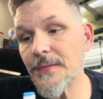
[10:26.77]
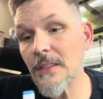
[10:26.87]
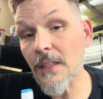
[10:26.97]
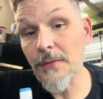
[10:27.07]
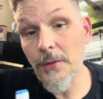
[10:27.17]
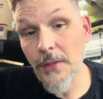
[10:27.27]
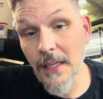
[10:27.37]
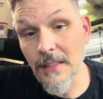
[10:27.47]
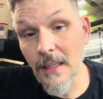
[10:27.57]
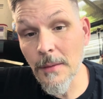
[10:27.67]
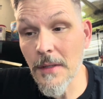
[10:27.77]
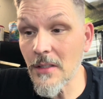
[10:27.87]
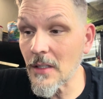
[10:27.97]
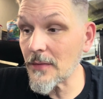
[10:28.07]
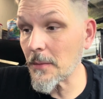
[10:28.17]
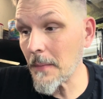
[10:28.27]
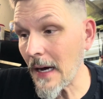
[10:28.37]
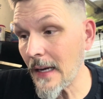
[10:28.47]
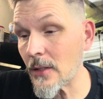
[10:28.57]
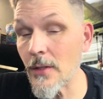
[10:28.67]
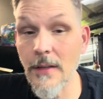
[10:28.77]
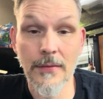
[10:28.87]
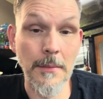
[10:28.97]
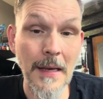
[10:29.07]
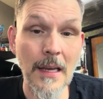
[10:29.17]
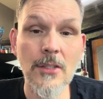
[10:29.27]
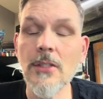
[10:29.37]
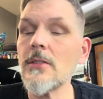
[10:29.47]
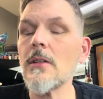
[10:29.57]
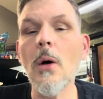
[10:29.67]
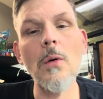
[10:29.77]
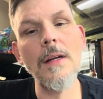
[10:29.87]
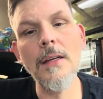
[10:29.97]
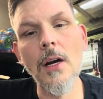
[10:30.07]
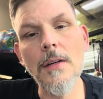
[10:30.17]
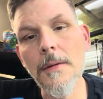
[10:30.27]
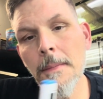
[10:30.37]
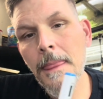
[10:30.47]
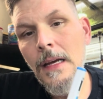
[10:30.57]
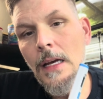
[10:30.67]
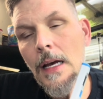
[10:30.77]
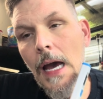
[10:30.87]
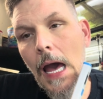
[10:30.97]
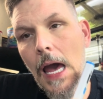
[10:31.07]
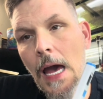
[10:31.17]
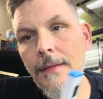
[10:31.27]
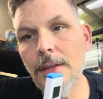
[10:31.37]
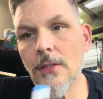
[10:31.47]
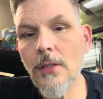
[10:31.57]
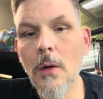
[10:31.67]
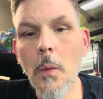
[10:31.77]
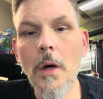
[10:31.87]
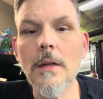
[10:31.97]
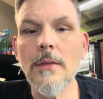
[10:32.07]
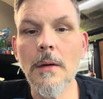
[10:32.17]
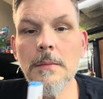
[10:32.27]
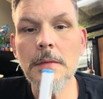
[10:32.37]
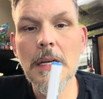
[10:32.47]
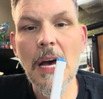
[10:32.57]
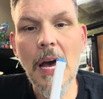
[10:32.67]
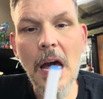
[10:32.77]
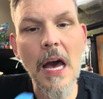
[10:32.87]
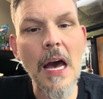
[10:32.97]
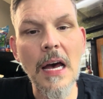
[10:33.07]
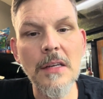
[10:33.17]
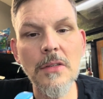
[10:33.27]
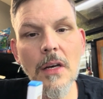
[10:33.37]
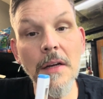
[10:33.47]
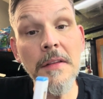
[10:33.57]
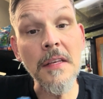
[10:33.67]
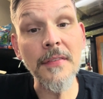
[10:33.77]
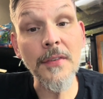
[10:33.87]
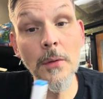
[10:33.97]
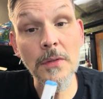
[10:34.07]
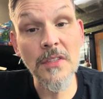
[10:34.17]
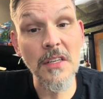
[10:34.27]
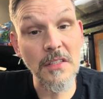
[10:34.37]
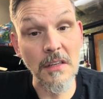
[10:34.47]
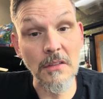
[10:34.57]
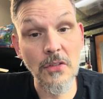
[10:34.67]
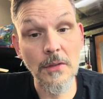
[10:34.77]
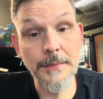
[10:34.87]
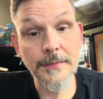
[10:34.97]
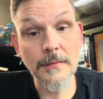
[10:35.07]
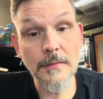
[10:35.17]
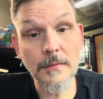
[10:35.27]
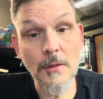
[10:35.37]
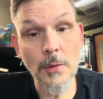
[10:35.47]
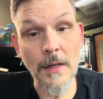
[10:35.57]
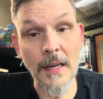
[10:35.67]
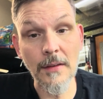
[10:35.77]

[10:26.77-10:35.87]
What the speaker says: different trace elements, different minor, different majors, the whole 9 yards, every single one of them has a different resistance, right?